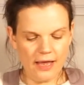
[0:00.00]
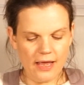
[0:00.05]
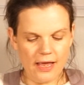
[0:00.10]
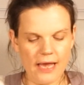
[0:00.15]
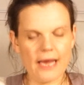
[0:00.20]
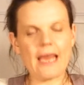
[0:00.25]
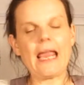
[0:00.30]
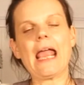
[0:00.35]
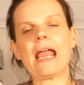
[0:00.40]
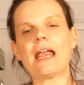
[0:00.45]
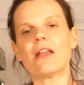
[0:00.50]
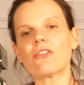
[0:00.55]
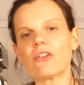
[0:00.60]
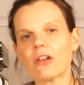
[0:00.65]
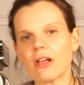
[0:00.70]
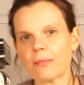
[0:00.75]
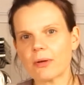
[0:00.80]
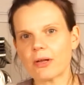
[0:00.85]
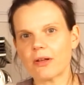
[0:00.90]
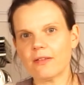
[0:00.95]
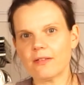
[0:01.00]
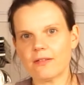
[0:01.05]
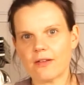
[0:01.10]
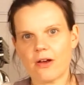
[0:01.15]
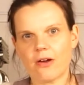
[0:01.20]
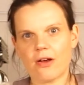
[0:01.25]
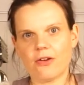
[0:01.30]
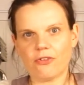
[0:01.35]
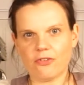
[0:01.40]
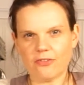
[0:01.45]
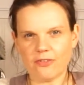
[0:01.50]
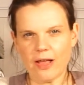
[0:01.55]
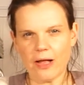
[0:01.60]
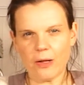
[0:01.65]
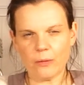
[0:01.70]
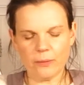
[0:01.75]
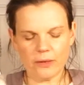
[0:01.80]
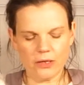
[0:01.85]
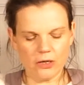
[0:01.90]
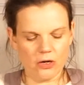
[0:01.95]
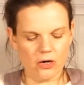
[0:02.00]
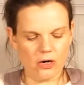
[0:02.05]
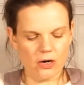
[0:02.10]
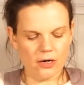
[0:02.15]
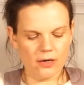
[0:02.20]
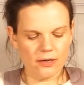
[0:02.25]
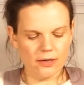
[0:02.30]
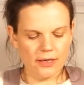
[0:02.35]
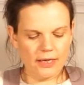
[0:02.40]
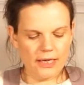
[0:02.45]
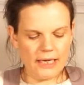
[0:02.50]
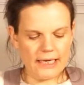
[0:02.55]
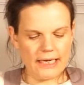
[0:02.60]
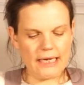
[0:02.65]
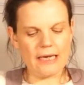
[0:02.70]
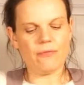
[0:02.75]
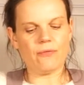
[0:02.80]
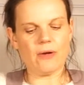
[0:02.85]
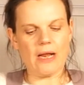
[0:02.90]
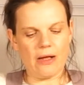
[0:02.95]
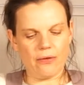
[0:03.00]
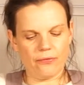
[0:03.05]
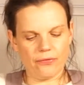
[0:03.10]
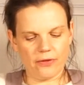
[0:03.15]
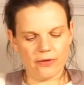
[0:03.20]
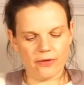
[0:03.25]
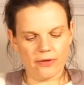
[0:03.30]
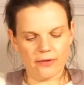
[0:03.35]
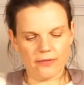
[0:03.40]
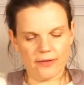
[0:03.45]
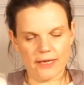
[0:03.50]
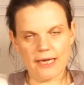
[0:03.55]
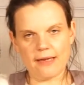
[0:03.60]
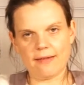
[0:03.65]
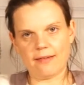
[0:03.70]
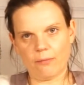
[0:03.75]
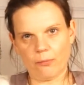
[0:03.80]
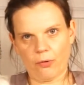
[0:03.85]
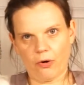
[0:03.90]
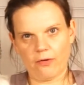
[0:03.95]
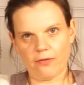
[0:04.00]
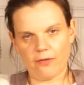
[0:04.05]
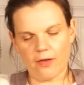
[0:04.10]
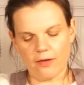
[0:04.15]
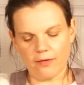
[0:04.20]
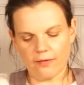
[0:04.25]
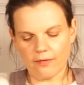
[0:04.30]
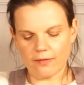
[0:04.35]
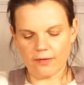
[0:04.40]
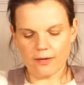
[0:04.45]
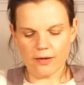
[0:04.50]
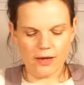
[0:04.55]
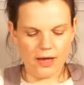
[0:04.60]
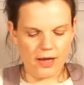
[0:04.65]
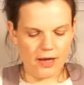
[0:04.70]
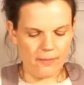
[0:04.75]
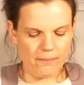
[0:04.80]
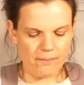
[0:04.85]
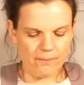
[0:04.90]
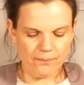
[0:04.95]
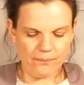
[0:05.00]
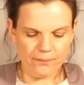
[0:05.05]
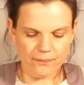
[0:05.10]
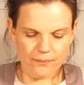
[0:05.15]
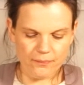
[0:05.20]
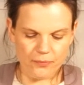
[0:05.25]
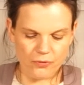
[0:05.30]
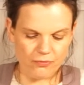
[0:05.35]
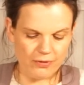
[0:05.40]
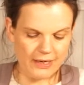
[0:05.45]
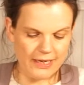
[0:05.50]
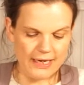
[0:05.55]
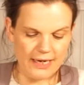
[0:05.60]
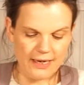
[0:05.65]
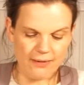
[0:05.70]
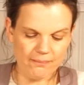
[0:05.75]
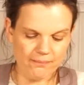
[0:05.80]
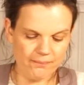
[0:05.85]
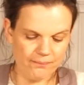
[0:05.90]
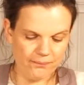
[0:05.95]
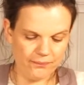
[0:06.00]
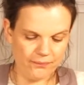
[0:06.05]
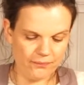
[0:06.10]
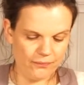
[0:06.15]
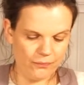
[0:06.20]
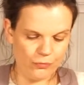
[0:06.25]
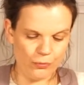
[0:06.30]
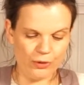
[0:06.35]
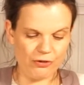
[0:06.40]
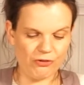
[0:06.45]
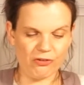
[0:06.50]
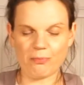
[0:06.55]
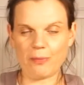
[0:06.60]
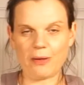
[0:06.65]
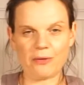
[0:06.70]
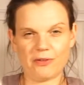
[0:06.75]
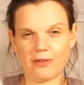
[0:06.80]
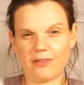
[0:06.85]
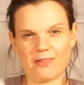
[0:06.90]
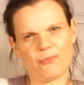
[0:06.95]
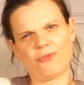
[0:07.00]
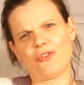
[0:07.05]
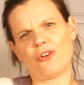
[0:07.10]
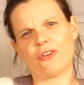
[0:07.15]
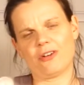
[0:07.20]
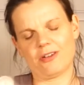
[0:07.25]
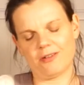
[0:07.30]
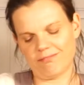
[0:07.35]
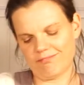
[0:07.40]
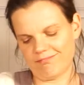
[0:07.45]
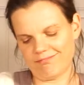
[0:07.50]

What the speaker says: Occasionally I'm going to stir it just to help it along and even out the heating process. But really, we're just melting some chocolate.